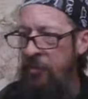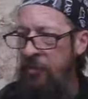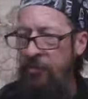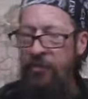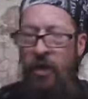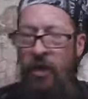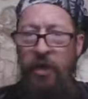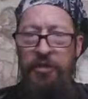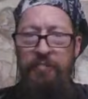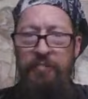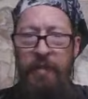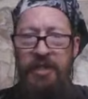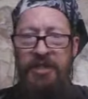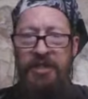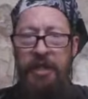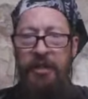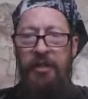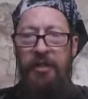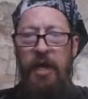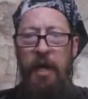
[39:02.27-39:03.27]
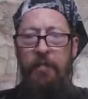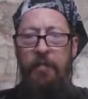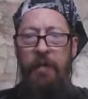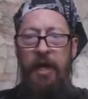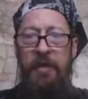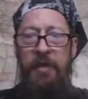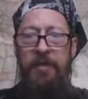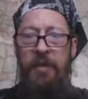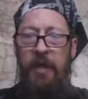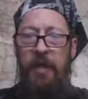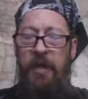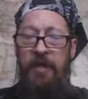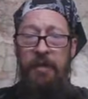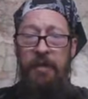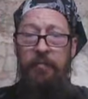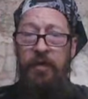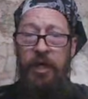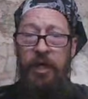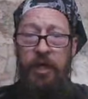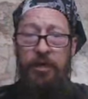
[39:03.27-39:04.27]
And who knows, basically I've been in
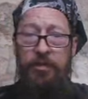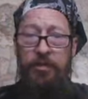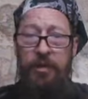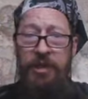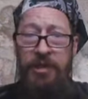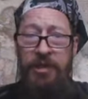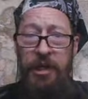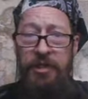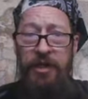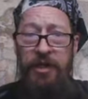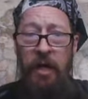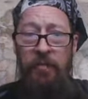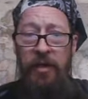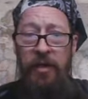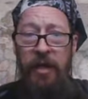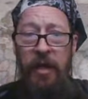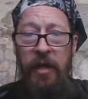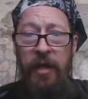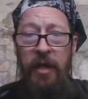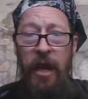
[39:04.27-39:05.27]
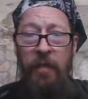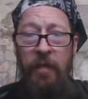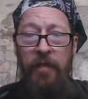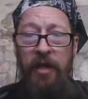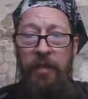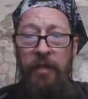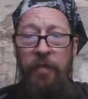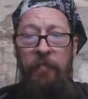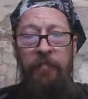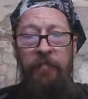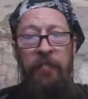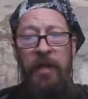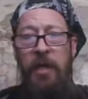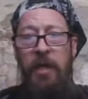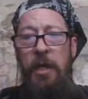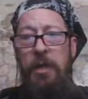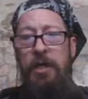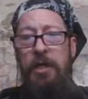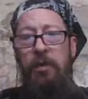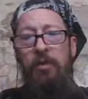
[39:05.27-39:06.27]
the ministry since I began. I mean,
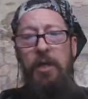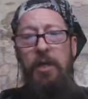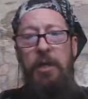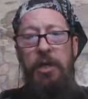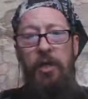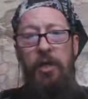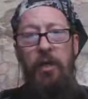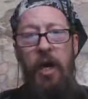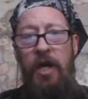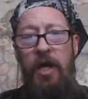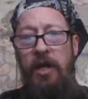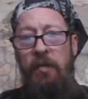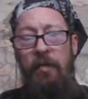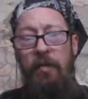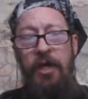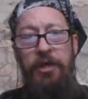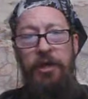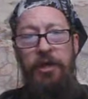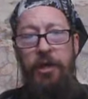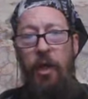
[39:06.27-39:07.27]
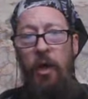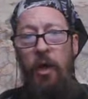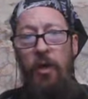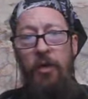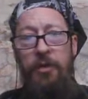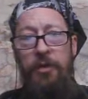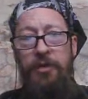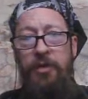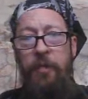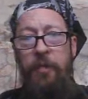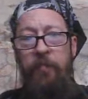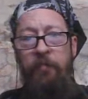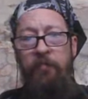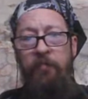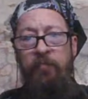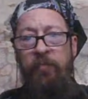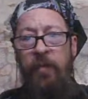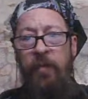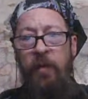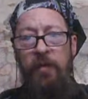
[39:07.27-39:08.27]
if you review any of my shows,
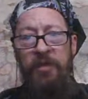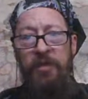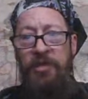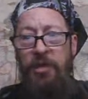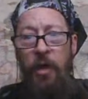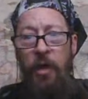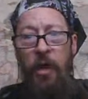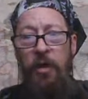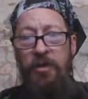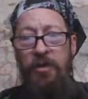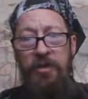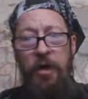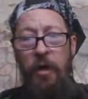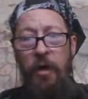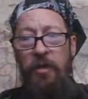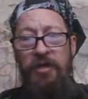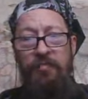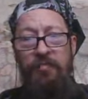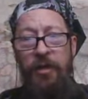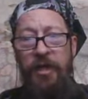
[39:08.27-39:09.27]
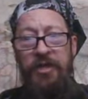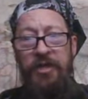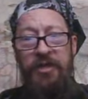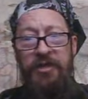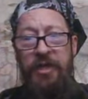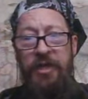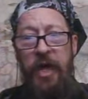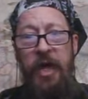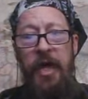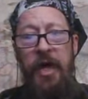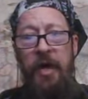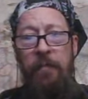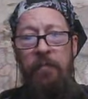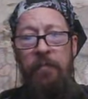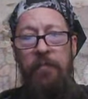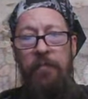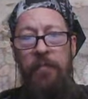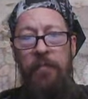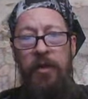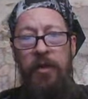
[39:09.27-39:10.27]
the song has always been the same,
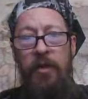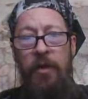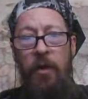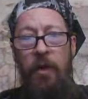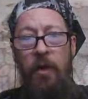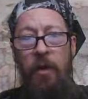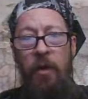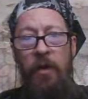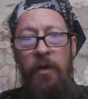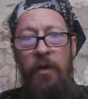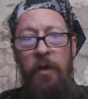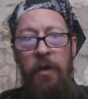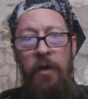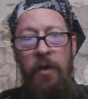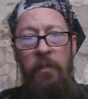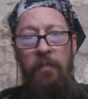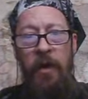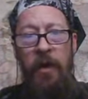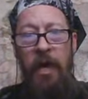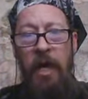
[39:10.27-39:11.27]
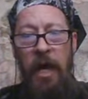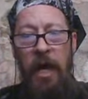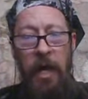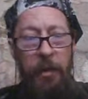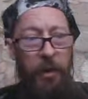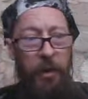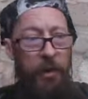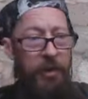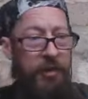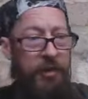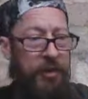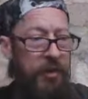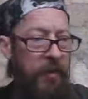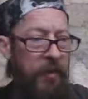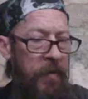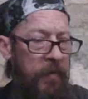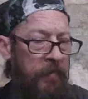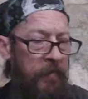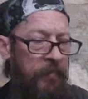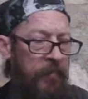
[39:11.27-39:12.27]
you know, my efforts.
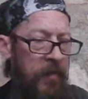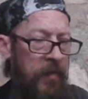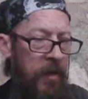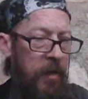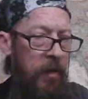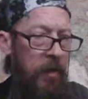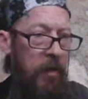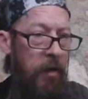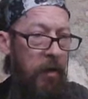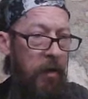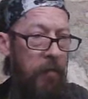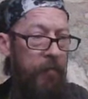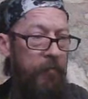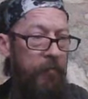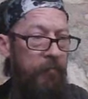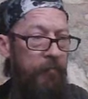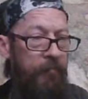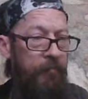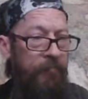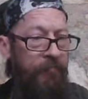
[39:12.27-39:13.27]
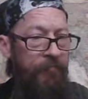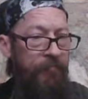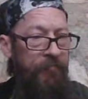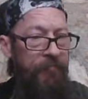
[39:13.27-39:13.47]
Um,